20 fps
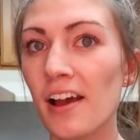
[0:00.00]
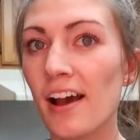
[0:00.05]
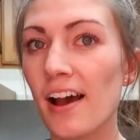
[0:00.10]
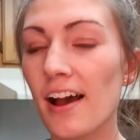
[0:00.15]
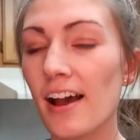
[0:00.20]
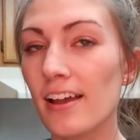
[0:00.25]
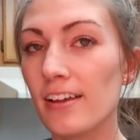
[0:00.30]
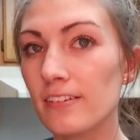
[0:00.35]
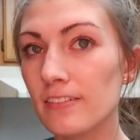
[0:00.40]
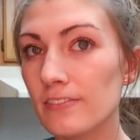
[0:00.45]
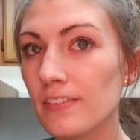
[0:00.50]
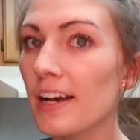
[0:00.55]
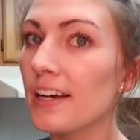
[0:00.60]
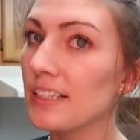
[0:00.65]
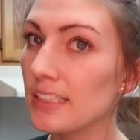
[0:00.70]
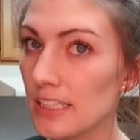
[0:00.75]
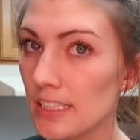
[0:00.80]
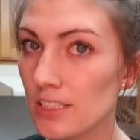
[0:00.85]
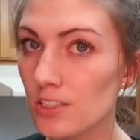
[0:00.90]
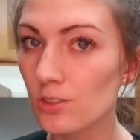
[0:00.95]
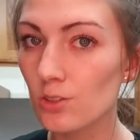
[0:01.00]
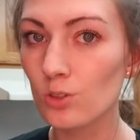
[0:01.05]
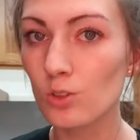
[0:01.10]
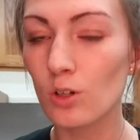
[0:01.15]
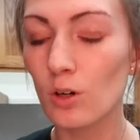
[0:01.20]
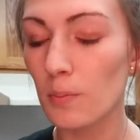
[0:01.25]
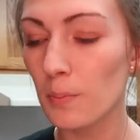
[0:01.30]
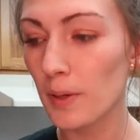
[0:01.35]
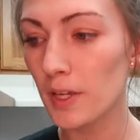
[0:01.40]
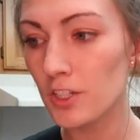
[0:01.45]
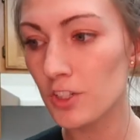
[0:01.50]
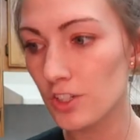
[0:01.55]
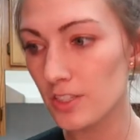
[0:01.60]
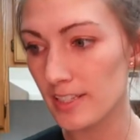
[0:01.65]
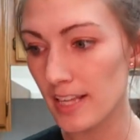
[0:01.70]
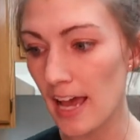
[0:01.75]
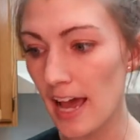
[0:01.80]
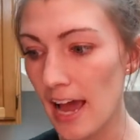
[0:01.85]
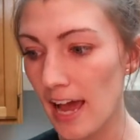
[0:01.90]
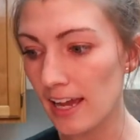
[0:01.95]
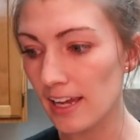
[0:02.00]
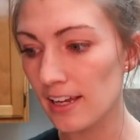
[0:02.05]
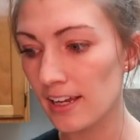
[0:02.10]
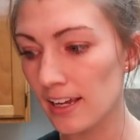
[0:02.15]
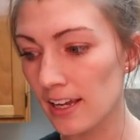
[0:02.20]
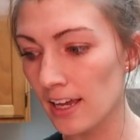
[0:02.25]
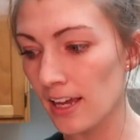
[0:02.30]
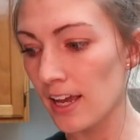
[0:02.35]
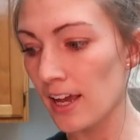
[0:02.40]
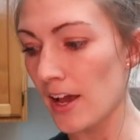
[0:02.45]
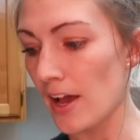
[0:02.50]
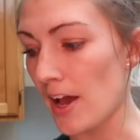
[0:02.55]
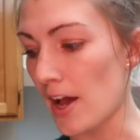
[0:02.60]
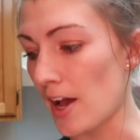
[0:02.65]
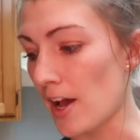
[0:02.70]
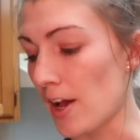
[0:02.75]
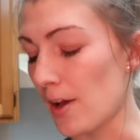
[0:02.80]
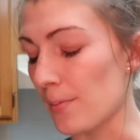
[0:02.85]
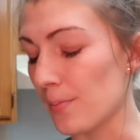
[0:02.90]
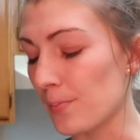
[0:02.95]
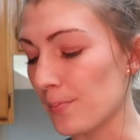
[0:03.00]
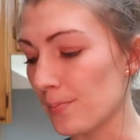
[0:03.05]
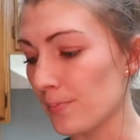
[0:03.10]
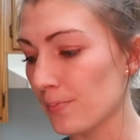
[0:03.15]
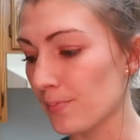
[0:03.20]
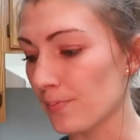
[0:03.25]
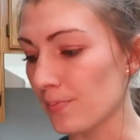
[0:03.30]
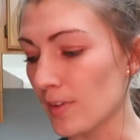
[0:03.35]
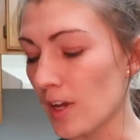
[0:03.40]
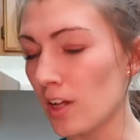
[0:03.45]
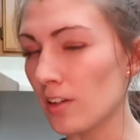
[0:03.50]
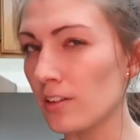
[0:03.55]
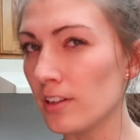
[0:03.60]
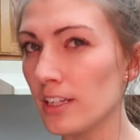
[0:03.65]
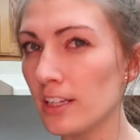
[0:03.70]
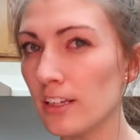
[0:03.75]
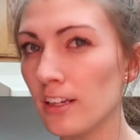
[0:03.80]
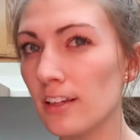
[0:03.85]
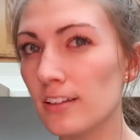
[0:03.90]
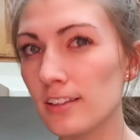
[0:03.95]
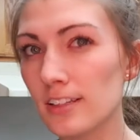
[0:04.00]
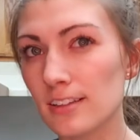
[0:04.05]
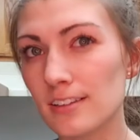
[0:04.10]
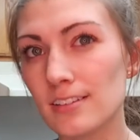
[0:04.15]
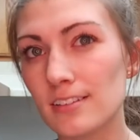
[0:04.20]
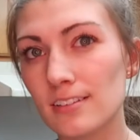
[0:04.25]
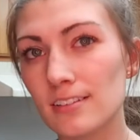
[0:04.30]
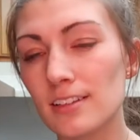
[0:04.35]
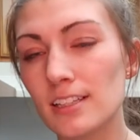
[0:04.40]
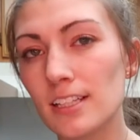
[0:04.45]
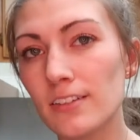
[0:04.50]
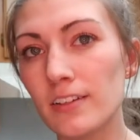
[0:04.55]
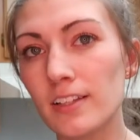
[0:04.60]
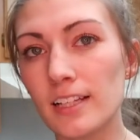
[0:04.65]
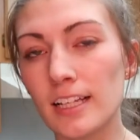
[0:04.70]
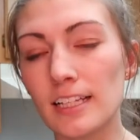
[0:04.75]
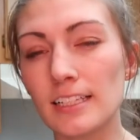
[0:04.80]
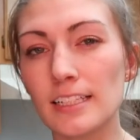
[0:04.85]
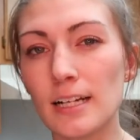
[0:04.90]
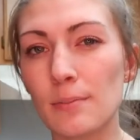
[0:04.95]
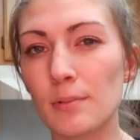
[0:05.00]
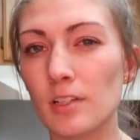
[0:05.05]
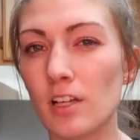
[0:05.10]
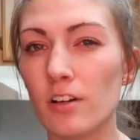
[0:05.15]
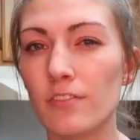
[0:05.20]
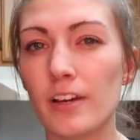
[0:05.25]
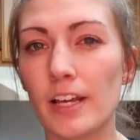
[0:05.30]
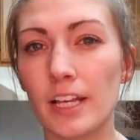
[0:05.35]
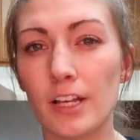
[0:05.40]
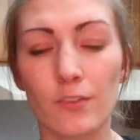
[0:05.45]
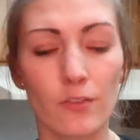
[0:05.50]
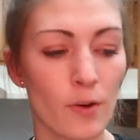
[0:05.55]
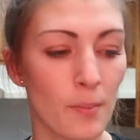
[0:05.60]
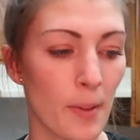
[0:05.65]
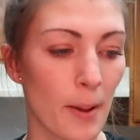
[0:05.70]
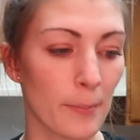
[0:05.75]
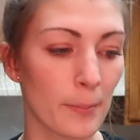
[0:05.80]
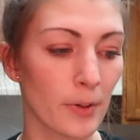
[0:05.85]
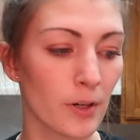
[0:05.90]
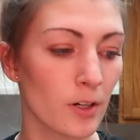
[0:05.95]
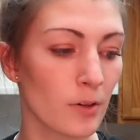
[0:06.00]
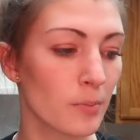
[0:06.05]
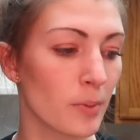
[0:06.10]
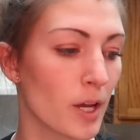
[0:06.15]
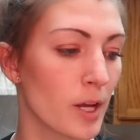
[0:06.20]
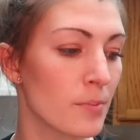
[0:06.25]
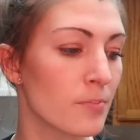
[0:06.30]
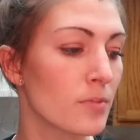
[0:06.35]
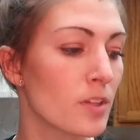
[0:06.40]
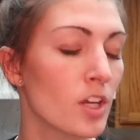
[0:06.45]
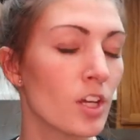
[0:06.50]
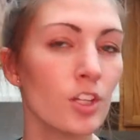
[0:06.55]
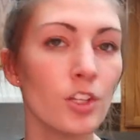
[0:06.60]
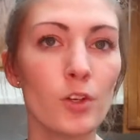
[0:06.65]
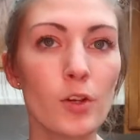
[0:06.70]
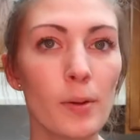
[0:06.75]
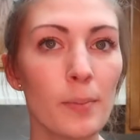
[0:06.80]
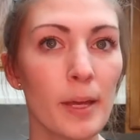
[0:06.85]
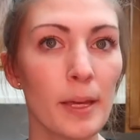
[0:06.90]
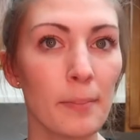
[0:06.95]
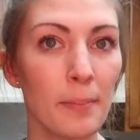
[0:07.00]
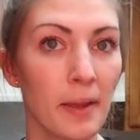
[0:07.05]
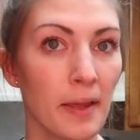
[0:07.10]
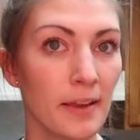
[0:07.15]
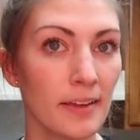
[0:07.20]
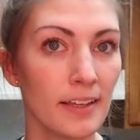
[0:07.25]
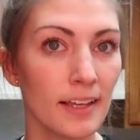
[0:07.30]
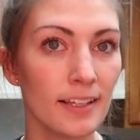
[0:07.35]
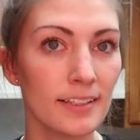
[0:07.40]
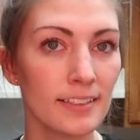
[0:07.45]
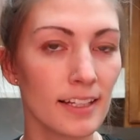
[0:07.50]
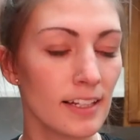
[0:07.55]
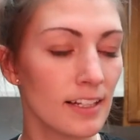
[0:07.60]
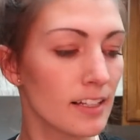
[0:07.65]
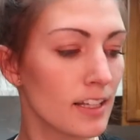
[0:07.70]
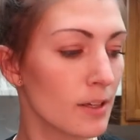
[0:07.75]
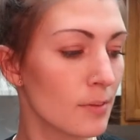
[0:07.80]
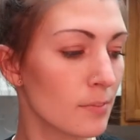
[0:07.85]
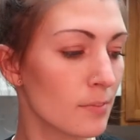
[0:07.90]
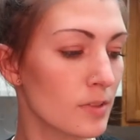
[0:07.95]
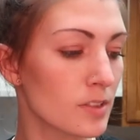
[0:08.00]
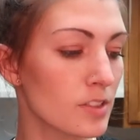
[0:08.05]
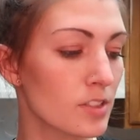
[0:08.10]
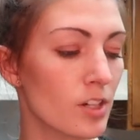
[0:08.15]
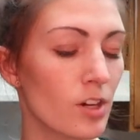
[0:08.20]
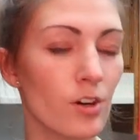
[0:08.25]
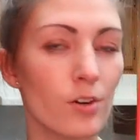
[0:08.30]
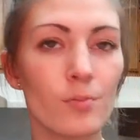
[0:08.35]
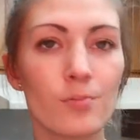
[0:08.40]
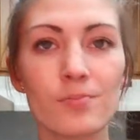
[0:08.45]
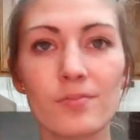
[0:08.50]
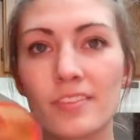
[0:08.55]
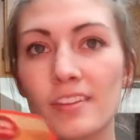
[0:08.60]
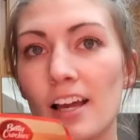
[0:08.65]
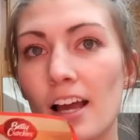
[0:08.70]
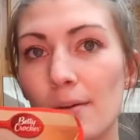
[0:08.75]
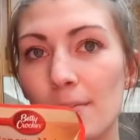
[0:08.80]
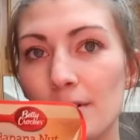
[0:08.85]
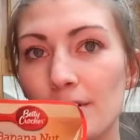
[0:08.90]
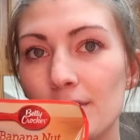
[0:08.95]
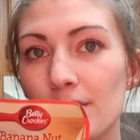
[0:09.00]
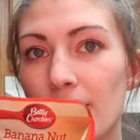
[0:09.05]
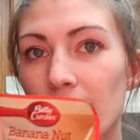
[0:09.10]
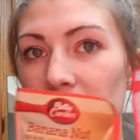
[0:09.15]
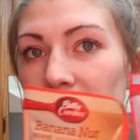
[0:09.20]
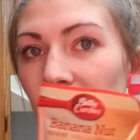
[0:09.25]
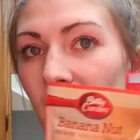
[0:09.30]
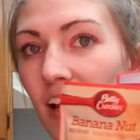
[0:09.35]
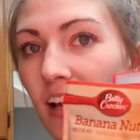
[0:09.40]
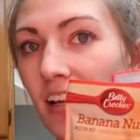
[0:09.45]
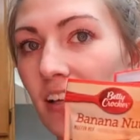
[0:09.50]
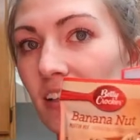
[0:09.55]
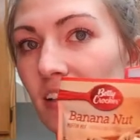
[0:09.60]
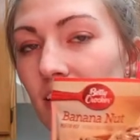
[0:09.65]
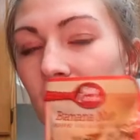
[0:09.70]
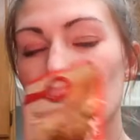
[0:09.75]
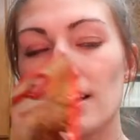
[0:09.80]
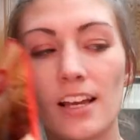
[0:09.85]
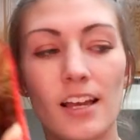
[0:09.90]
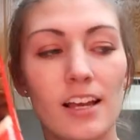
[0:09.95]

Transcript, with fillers: I found this cool Pinterest hack. Um, I'll leave, leave it linked down below if I can remember, but you can make pancakes out of them, so I've been doing that.